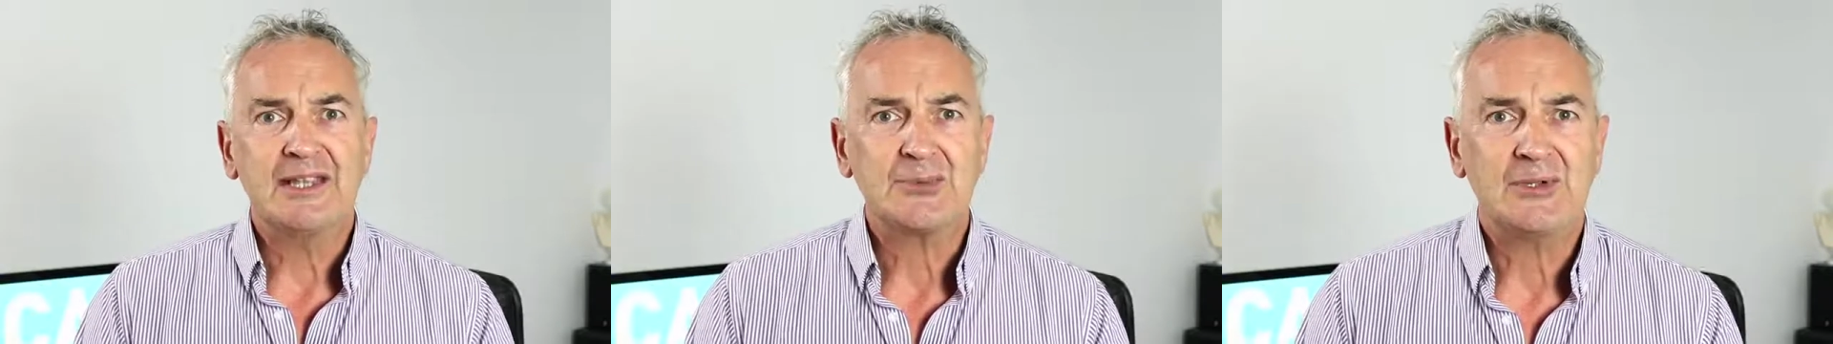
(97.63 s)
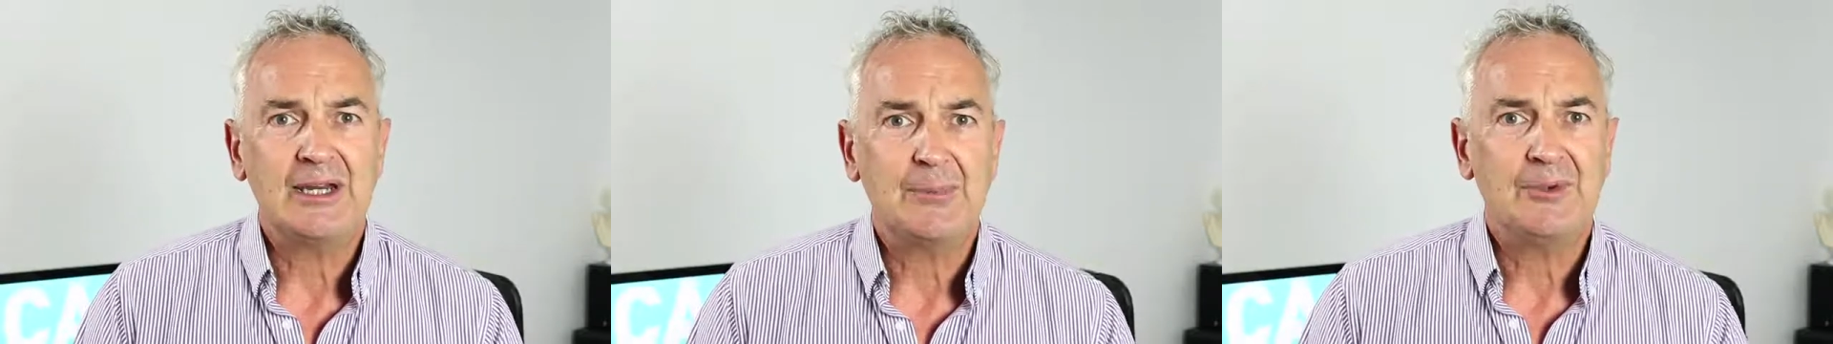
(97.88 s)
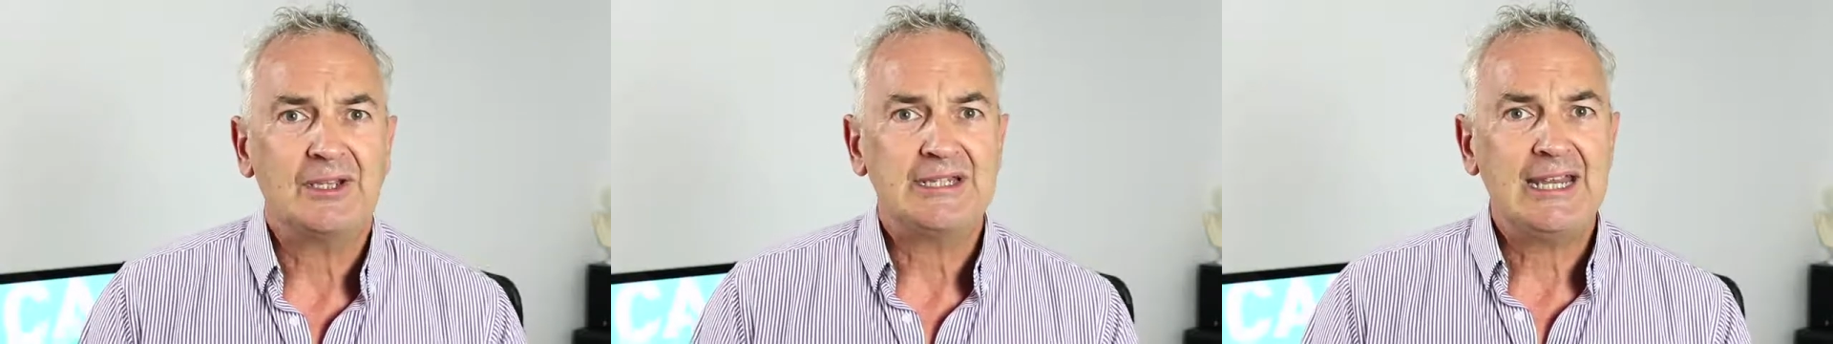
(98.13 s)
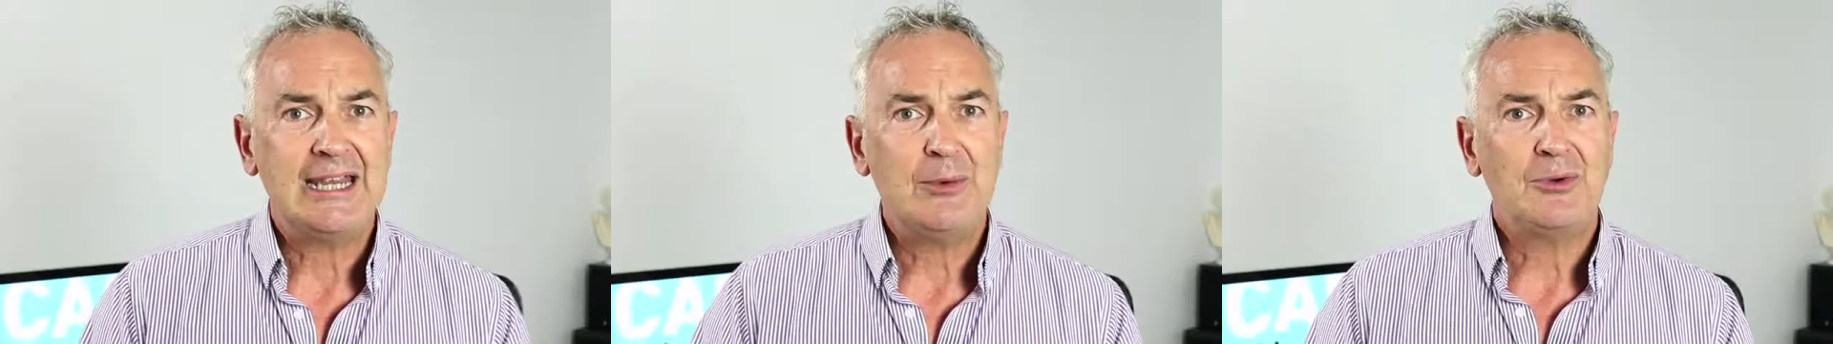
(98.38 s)
this week, but
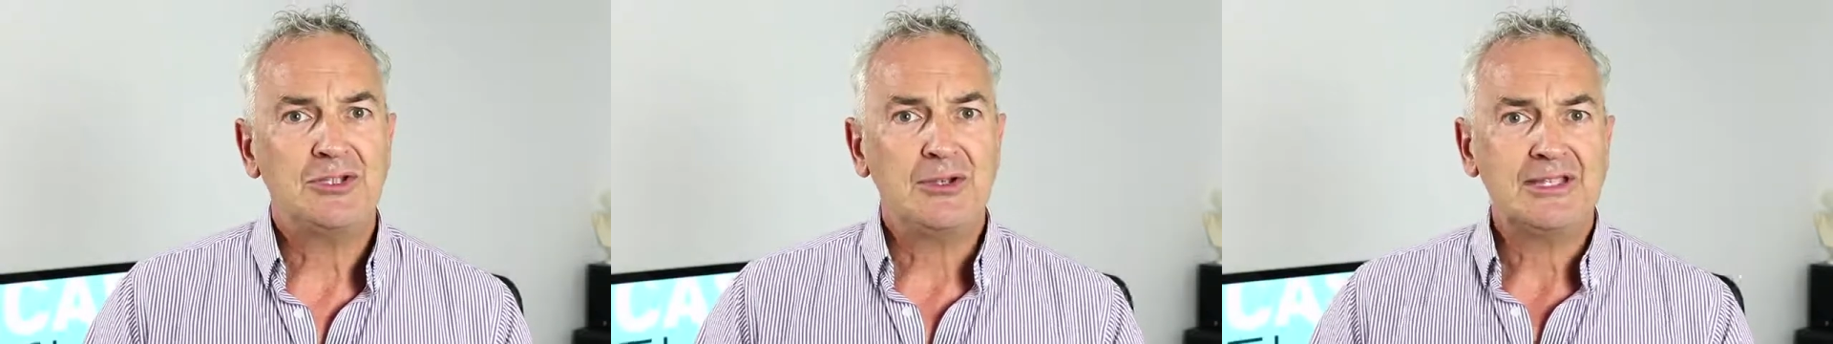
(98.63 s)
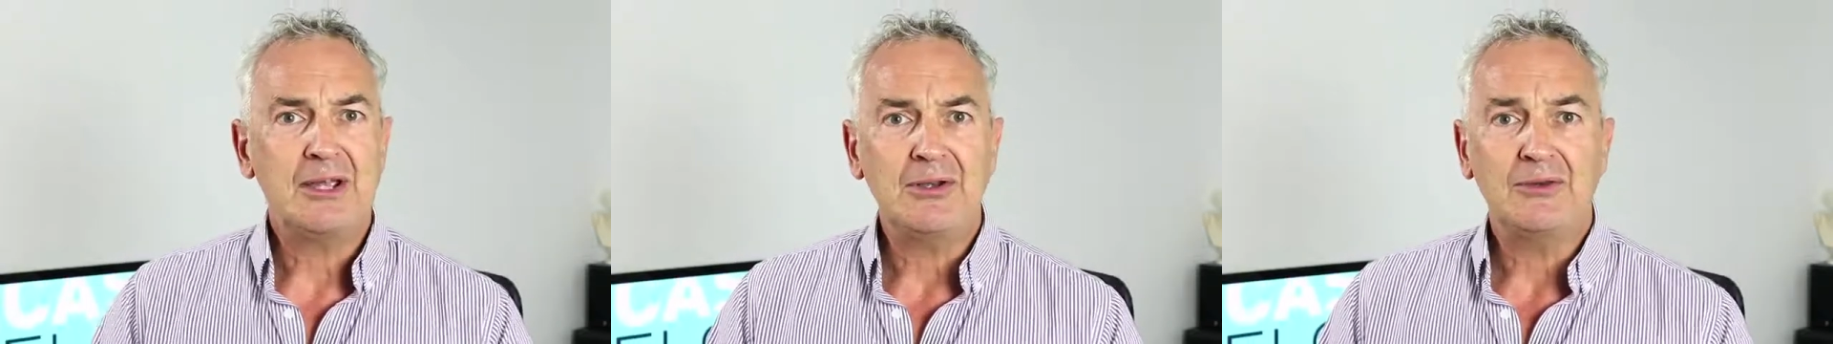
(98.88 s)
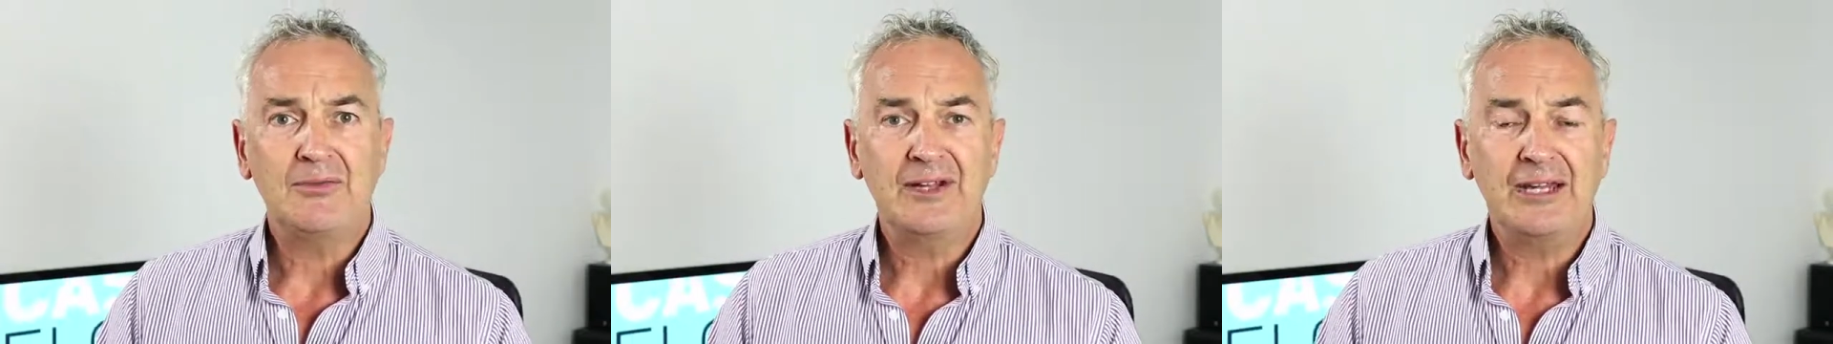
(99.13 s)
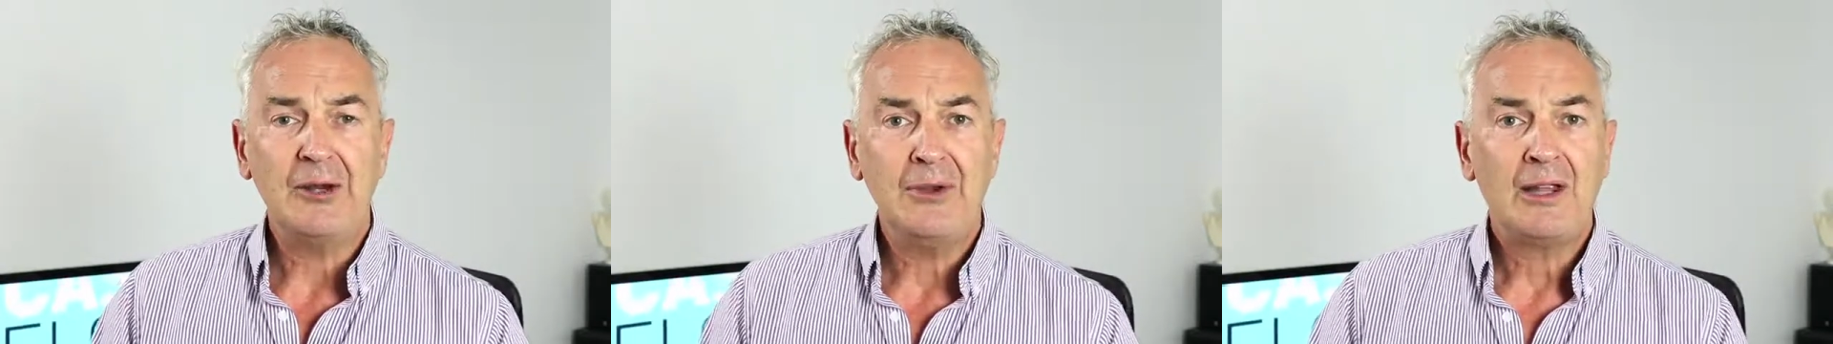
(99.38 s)
he will do his own little
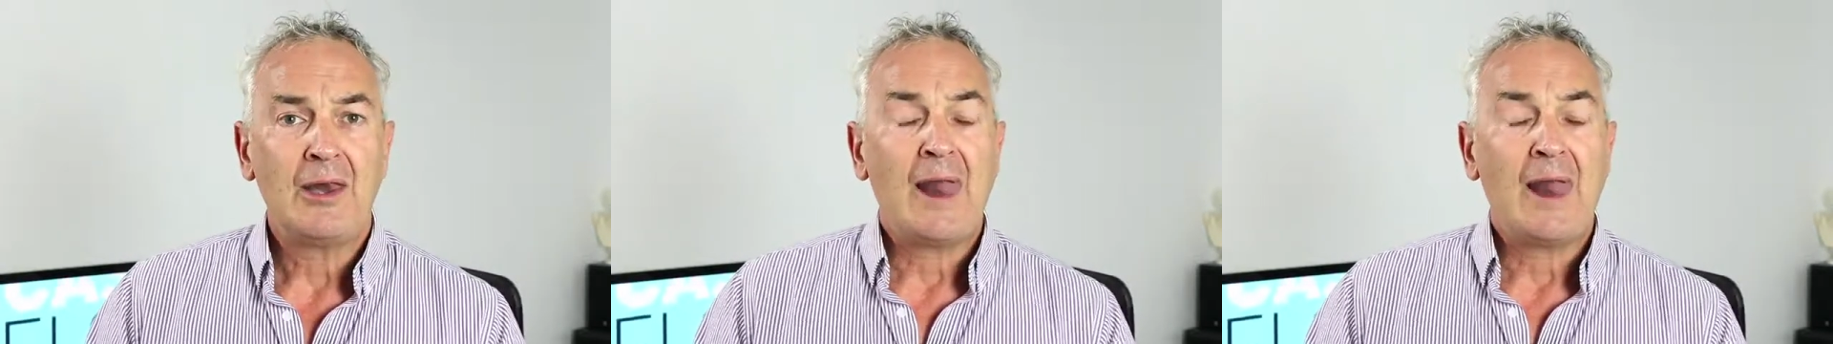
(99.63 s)
video